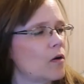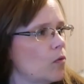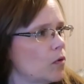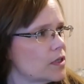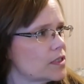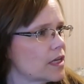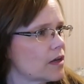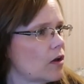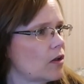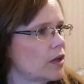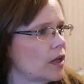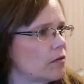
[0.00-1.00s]
what is that
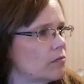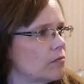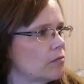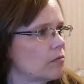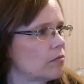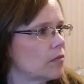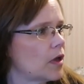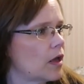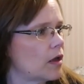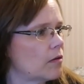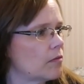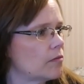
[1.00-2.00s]
called? A,
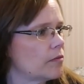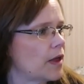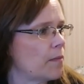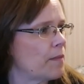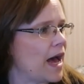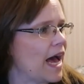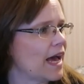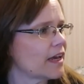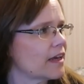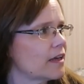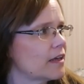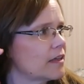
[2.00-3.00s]
uh, the mic?